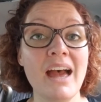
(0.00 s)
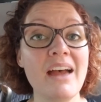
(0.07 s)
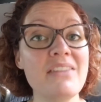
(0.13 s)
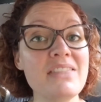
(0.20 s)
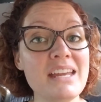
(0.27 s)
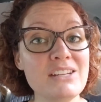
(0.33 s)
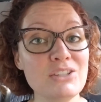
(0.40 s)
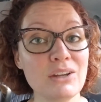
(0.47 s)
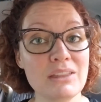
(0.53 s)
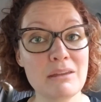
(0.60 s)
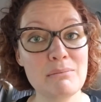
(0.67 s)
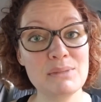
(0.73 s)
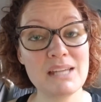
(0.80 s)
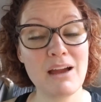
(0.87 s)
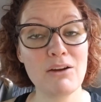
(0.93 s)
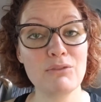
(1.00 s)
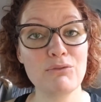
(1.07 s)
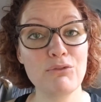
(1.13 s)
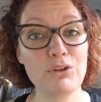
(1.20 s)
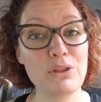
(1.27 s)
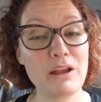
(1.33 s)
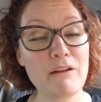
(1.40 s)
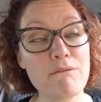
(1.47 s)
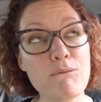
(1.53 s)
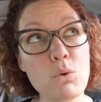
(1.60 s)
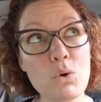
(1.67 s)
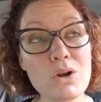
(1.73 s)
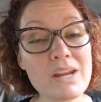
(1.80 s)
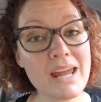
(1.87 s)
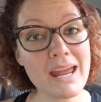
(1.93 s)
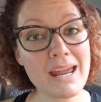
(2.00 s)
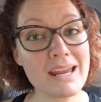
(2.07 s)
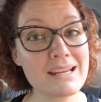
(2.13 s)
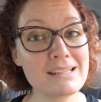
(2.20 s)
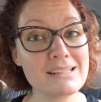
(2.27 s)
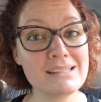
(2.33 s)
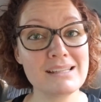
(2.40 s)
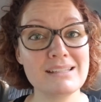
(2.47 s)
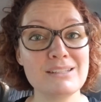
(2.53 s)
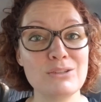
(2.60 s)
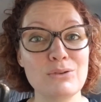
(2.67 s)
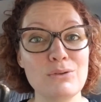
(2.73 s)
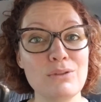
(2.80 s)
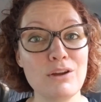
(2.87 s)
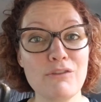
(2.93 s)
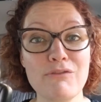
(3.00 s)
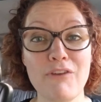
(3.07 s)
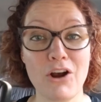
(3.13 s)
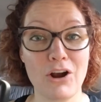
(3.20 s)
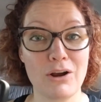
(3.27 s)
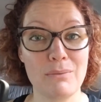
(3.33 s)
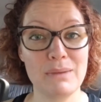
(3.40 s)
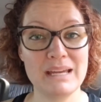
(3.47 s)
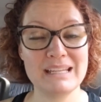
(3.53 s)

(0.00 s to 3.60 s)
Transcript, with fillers: and they took them down for like four days to their farm.